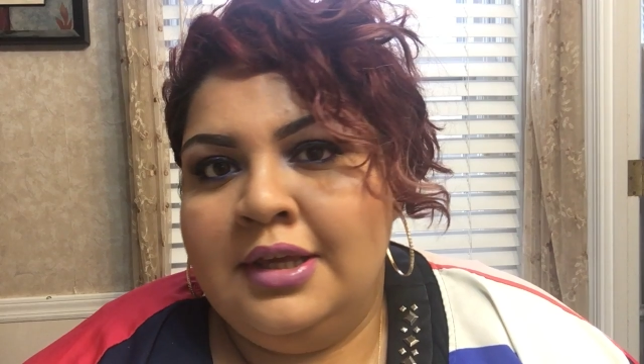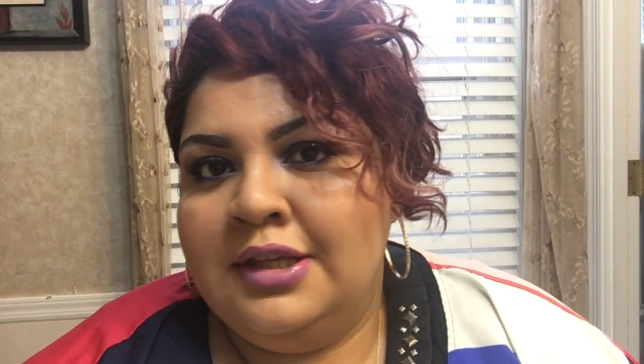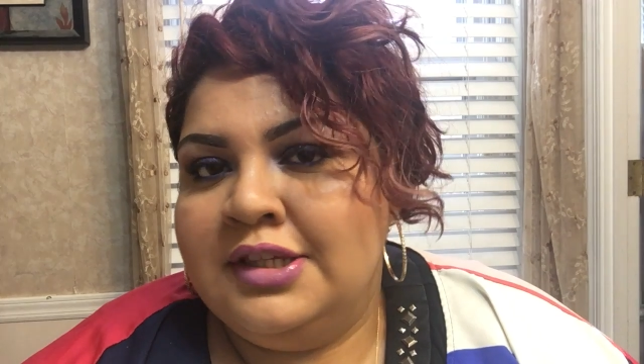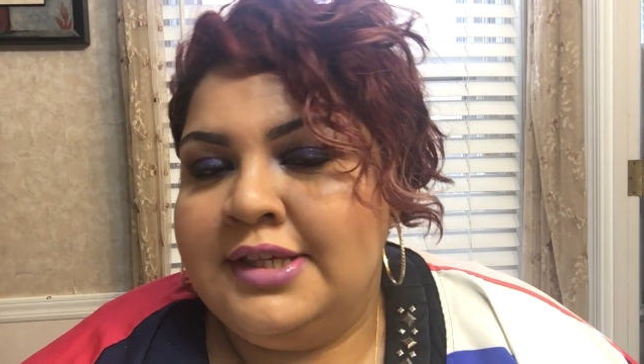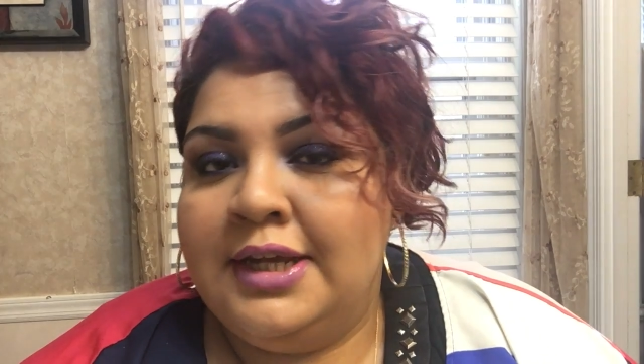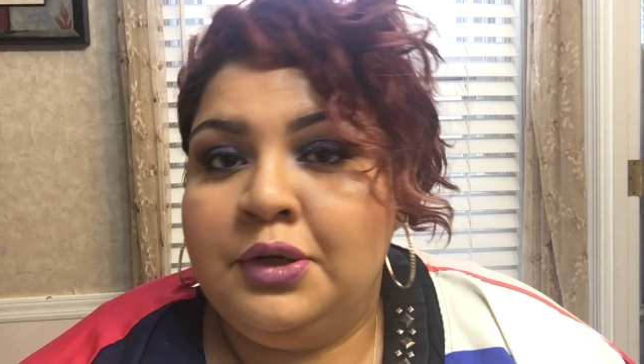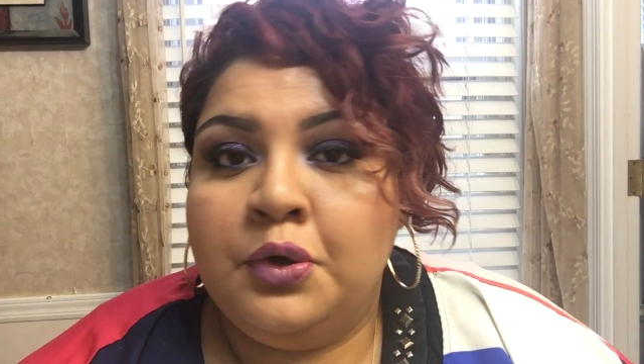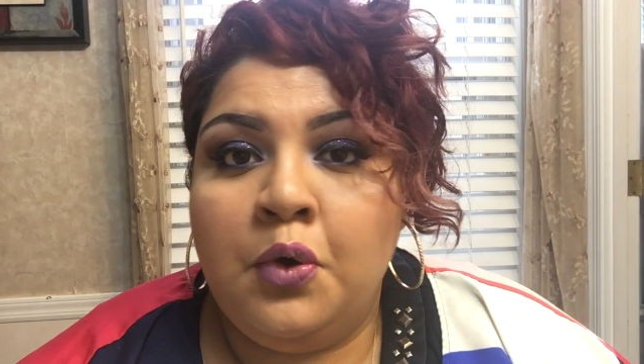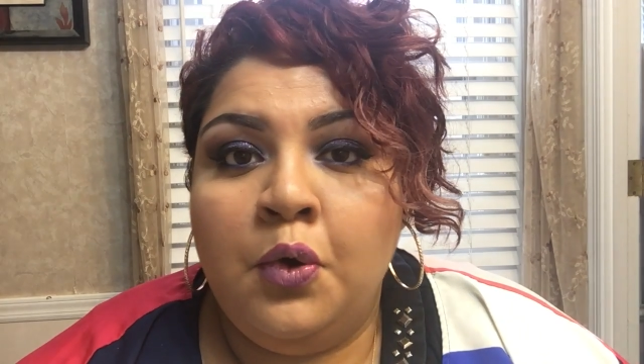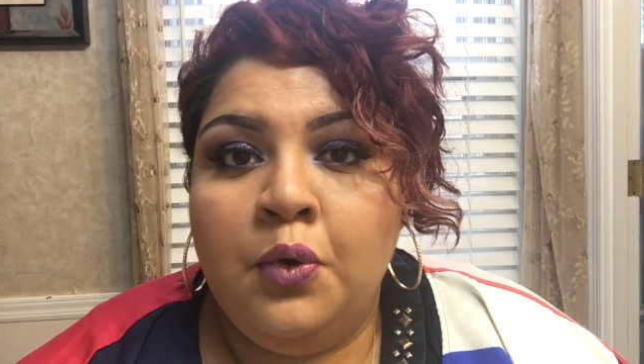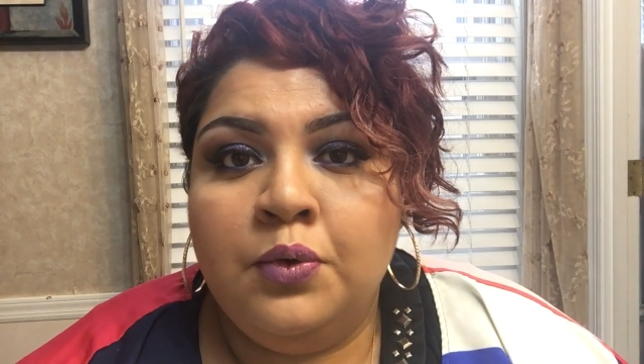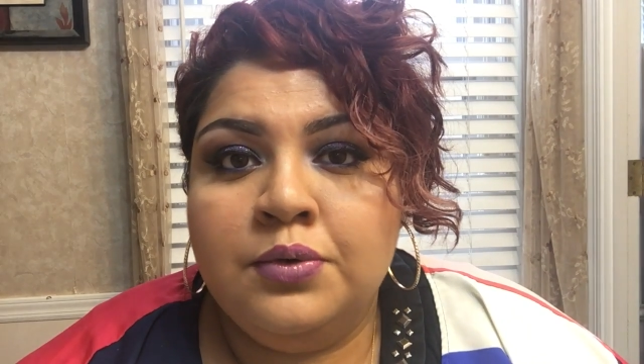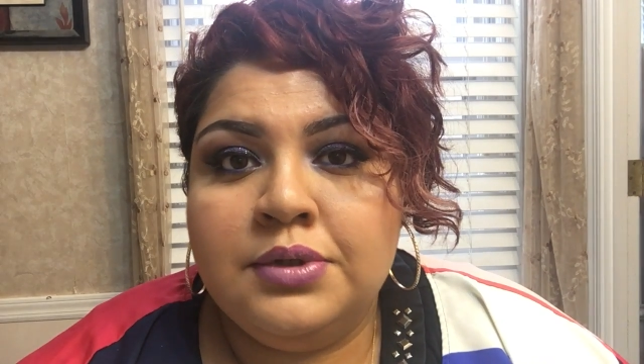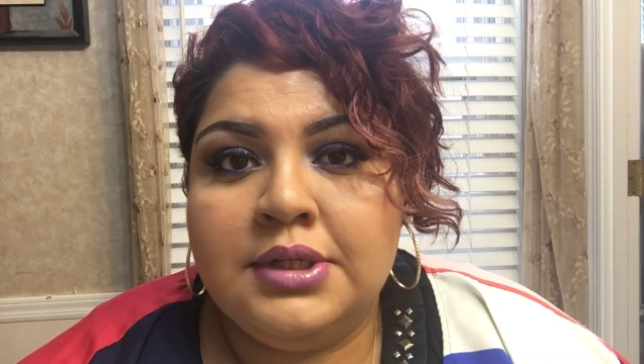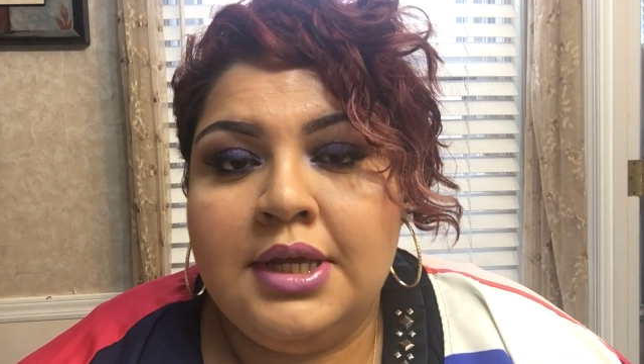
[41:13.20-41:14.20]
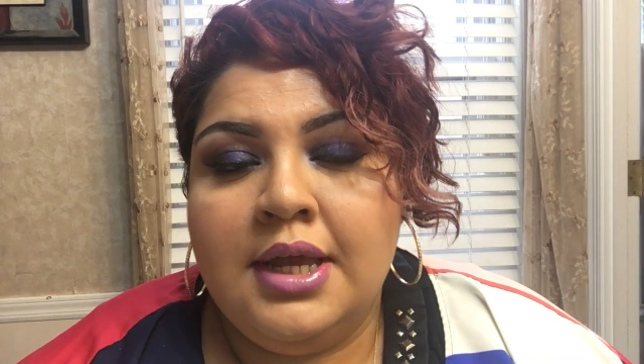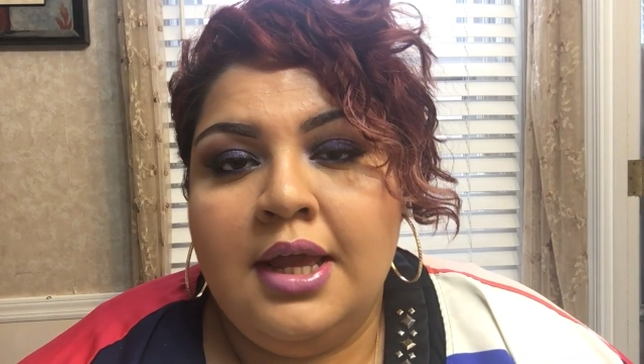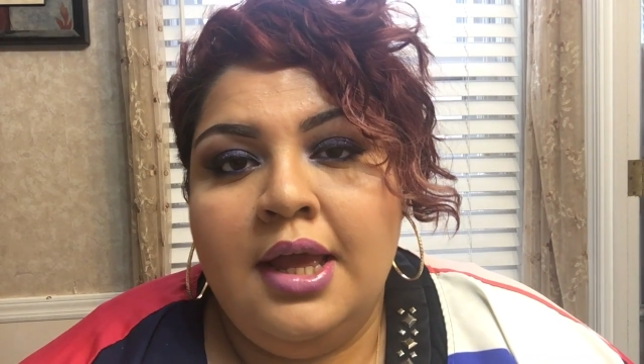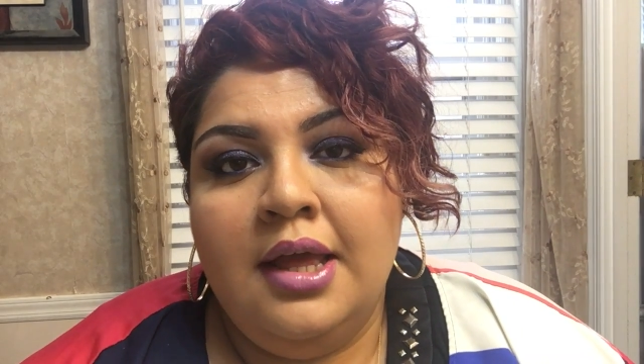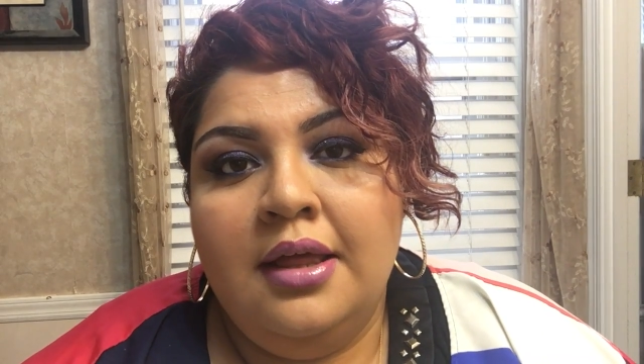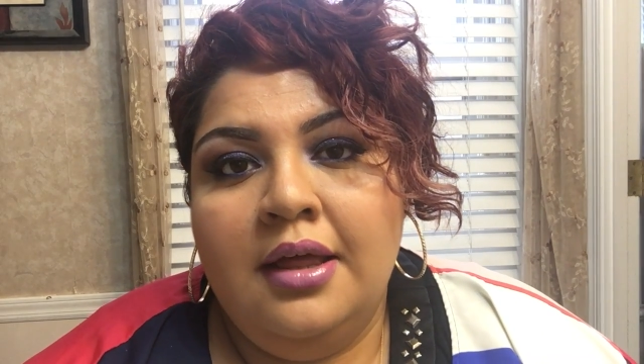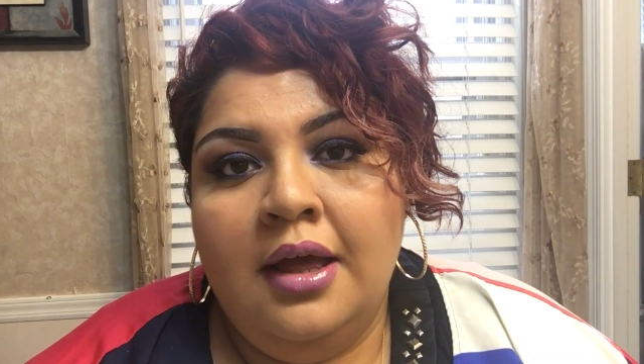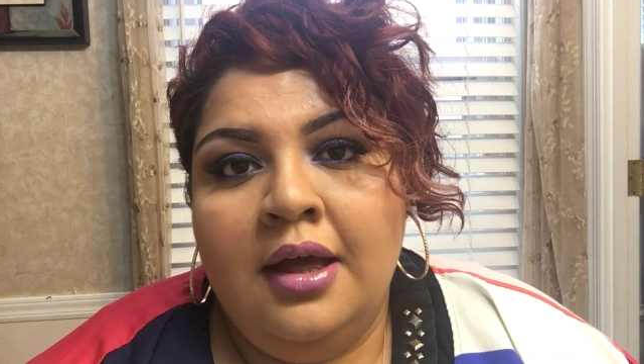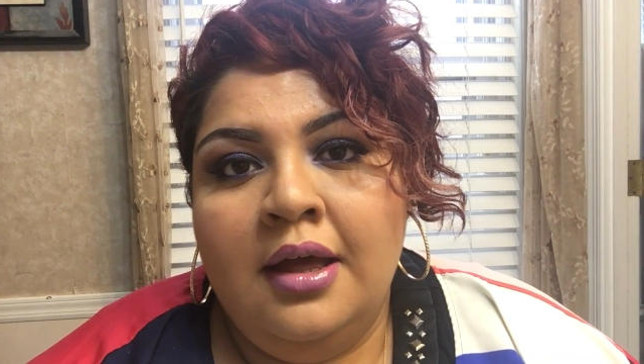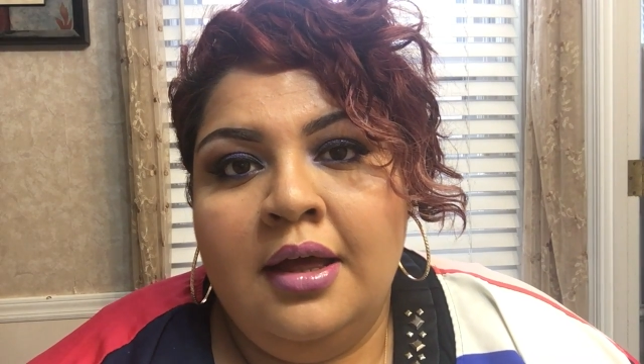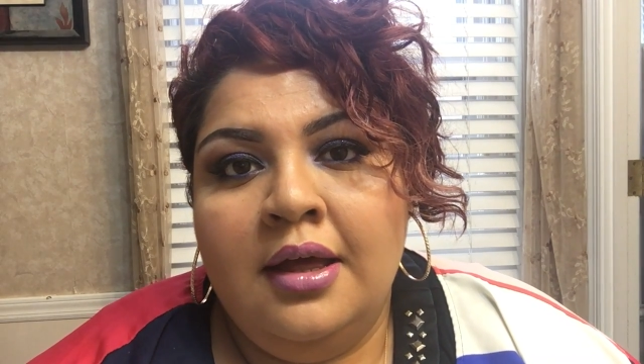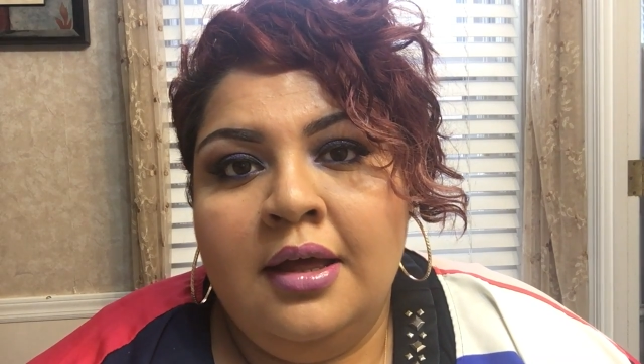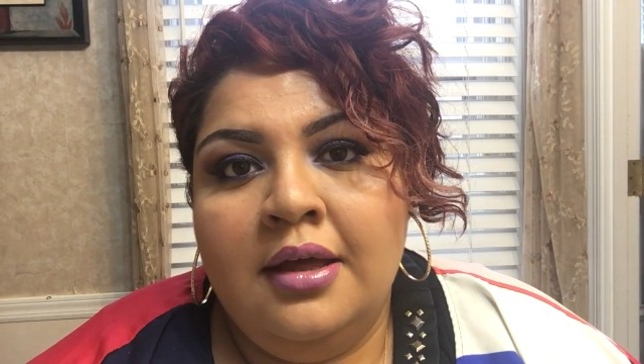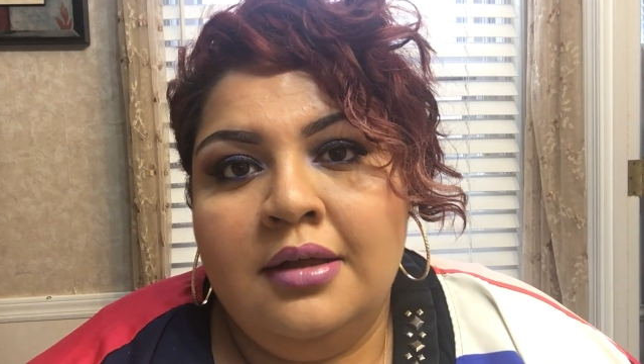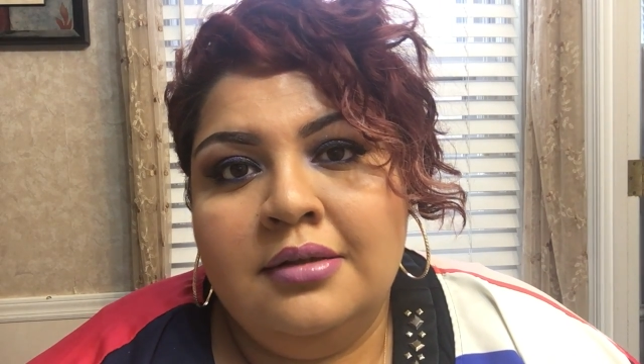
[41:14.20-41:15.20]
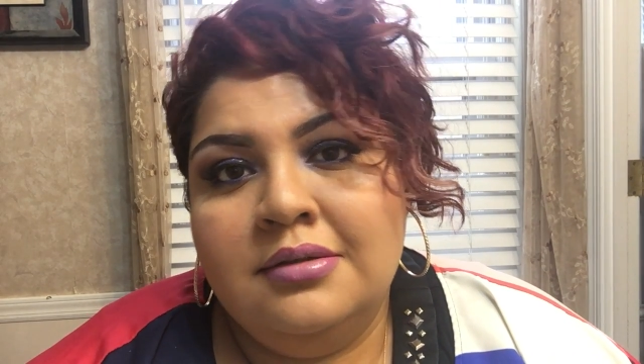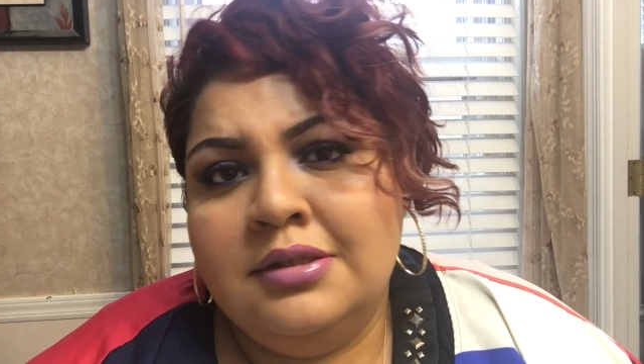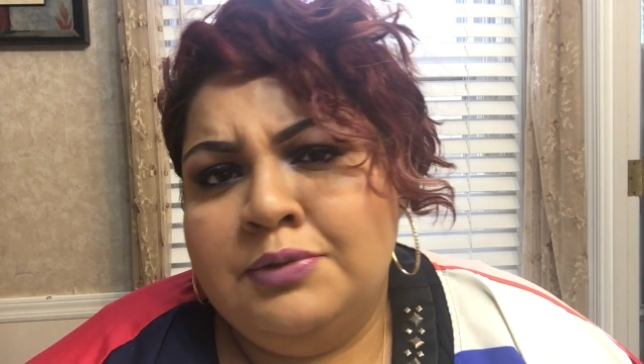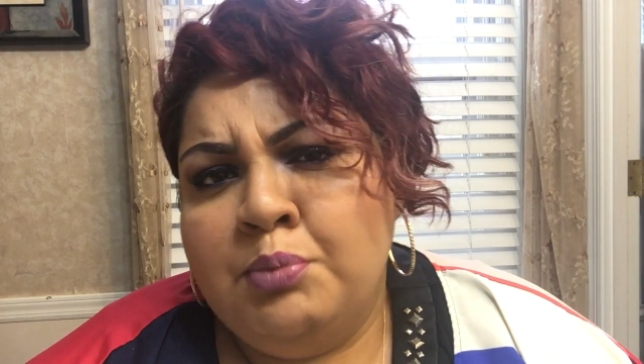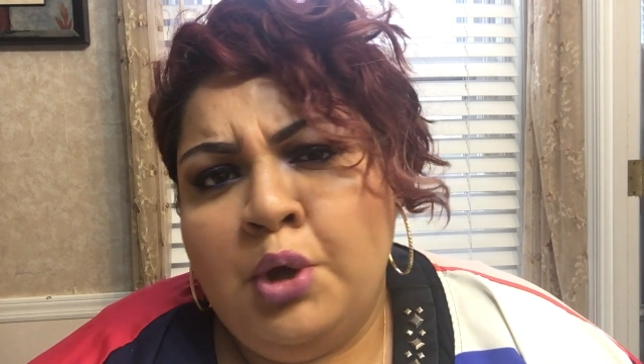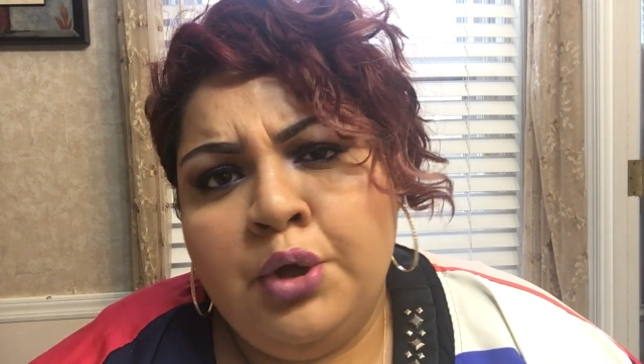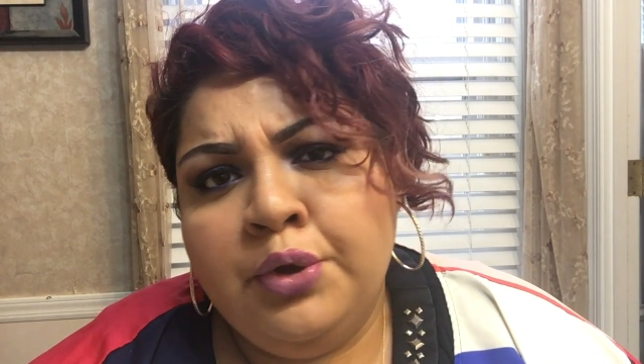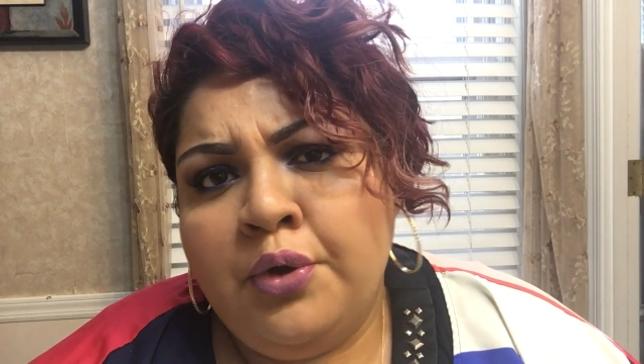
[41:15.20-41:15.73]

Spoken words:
Set goals, small